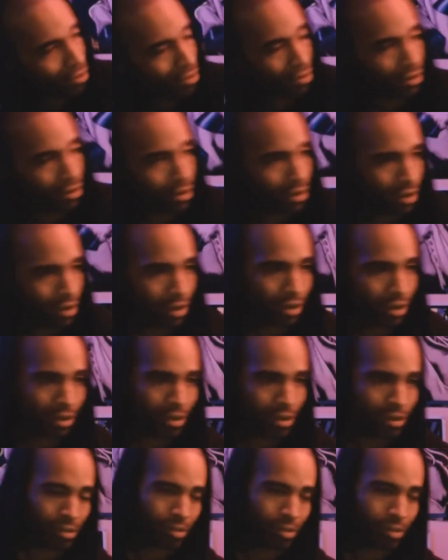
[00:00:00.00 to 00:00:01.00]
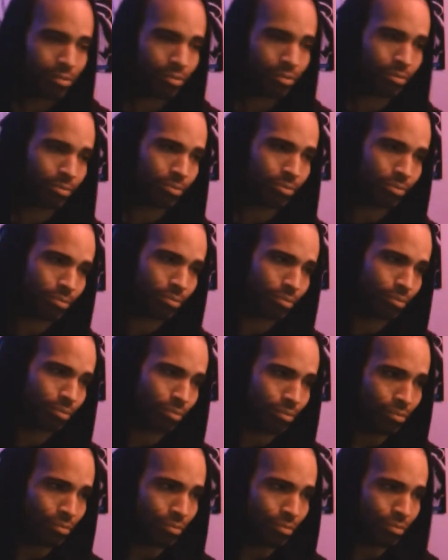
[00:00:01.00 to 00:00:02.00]

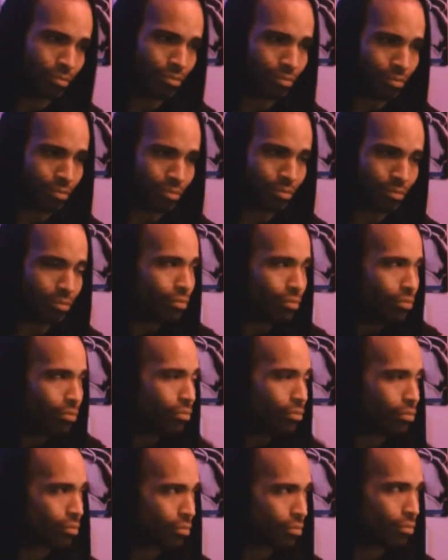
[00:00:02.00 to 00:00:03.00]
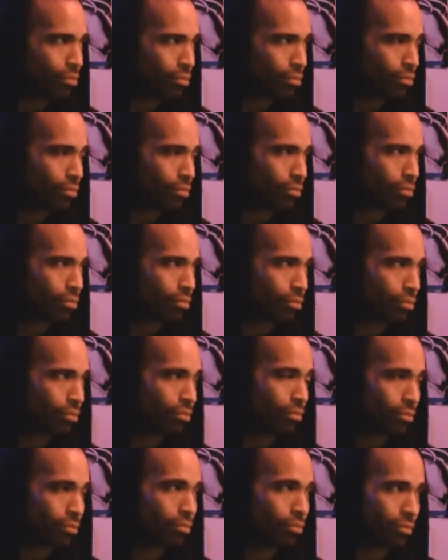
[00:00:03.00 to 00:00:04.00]

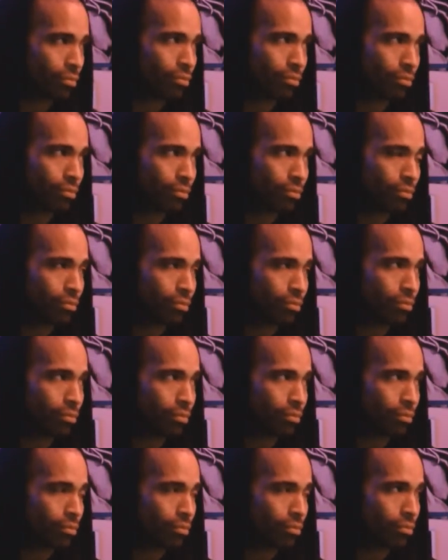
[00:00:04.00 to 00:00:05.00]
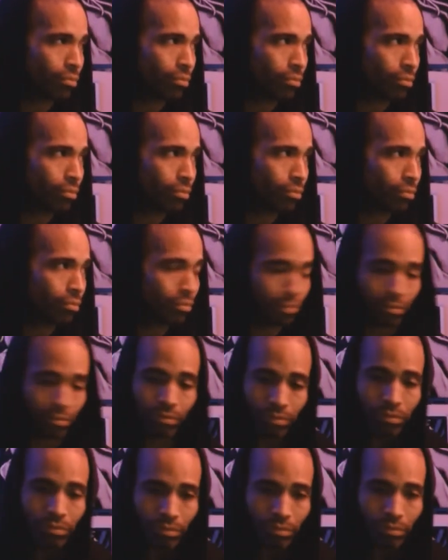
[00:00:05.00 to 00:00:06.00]

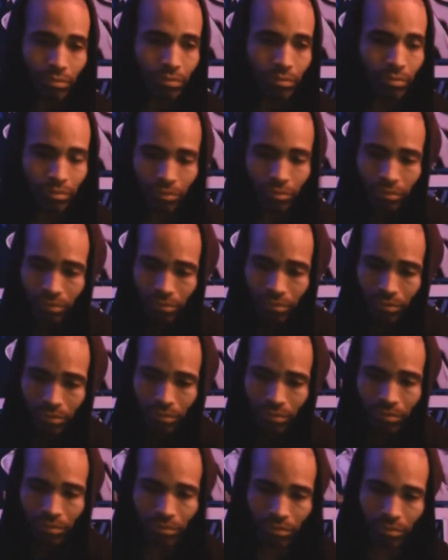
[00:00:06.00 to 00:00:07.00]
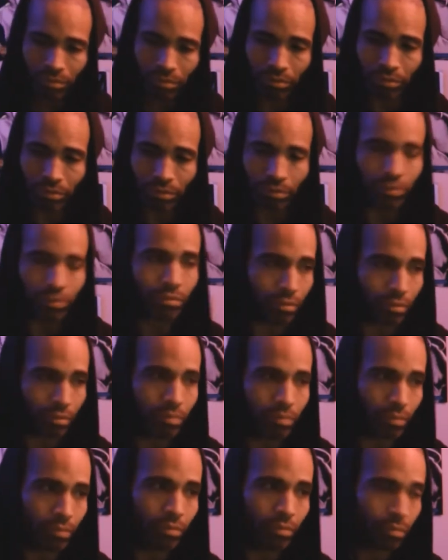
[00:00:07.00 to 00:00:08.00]
(not speaking)